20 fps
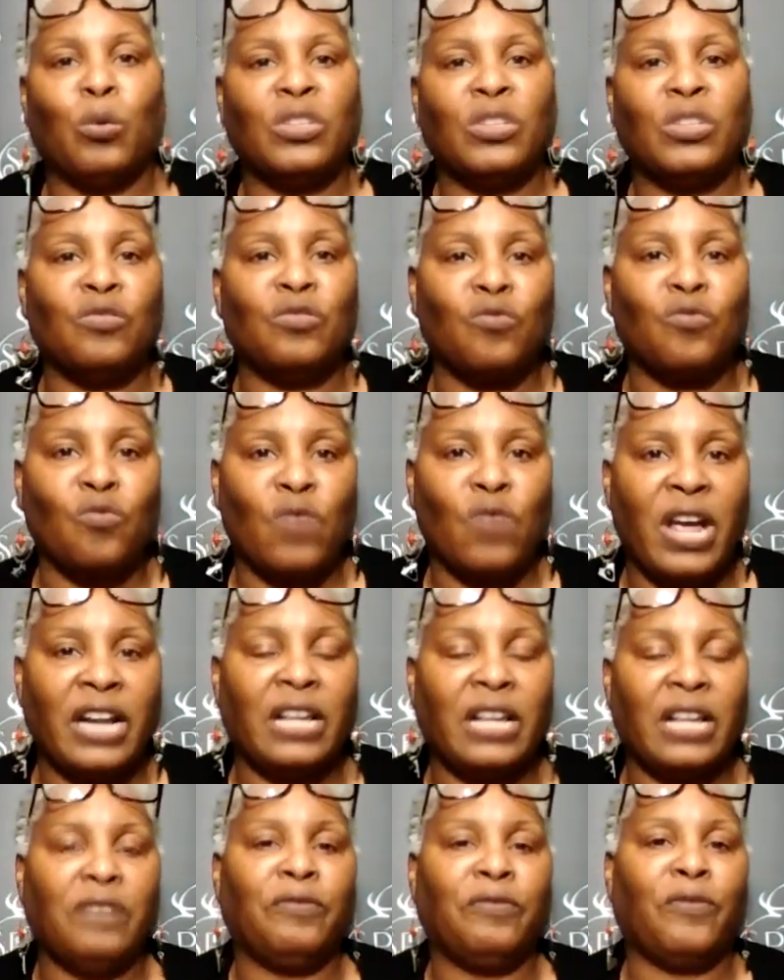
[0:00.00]
wasn't
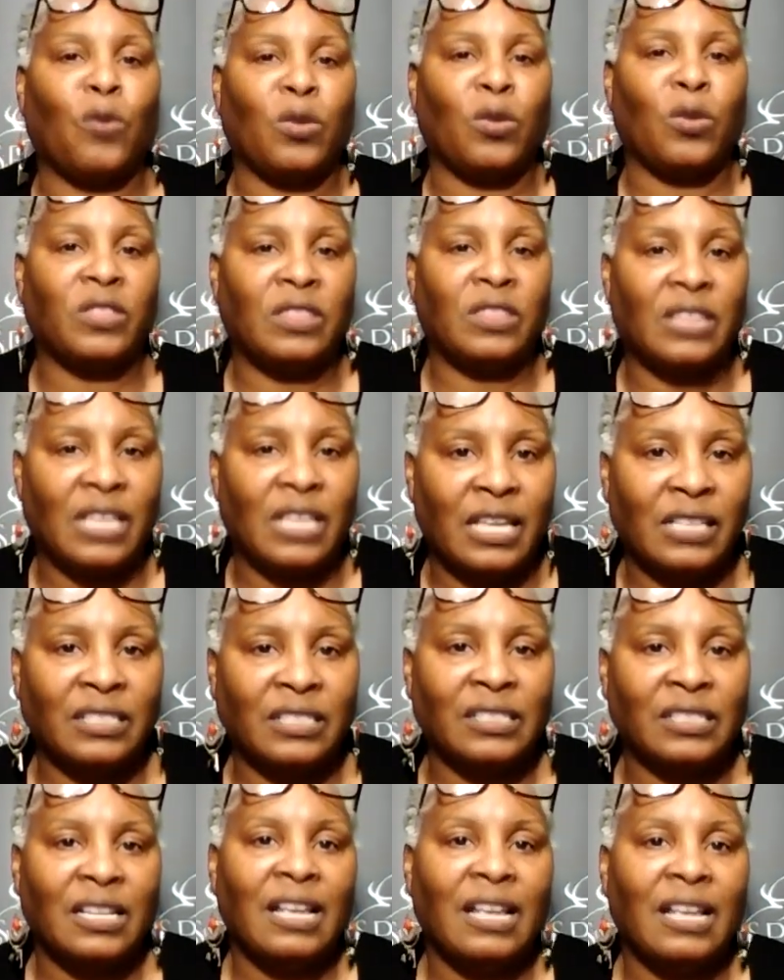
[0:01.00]
ready for
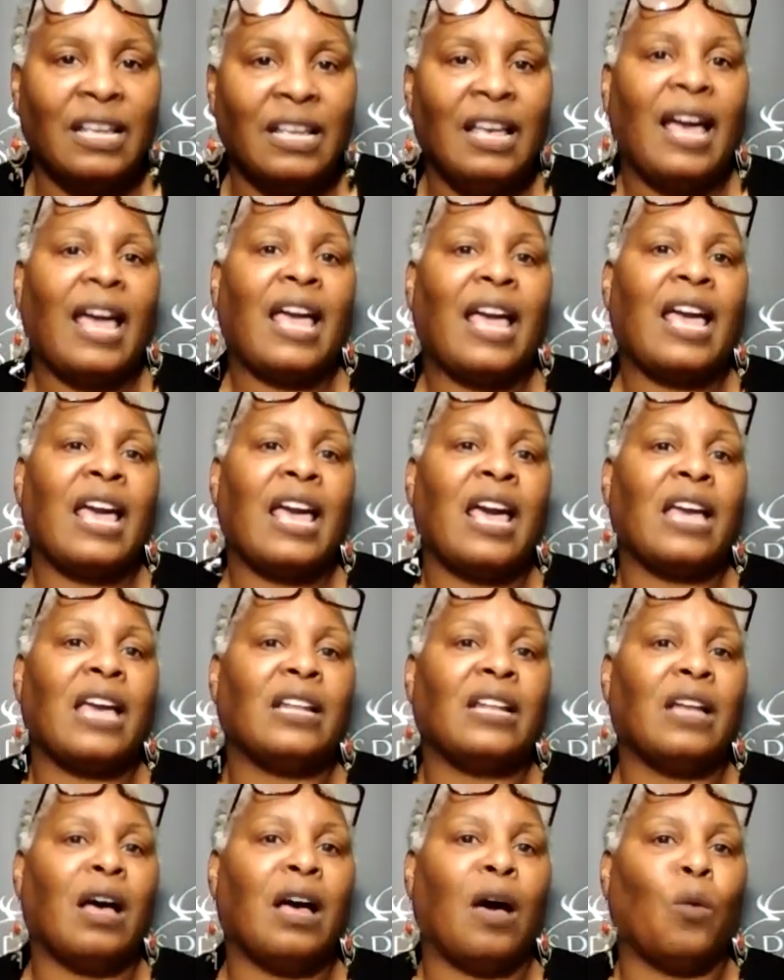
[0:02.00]
this.
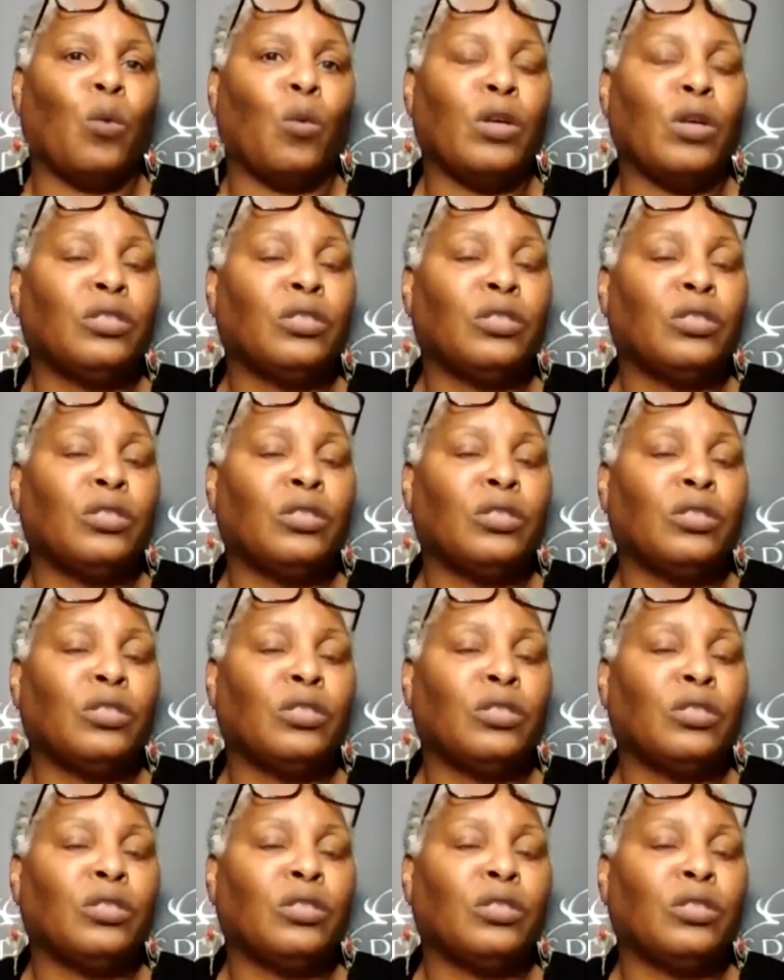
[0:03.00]
And we'll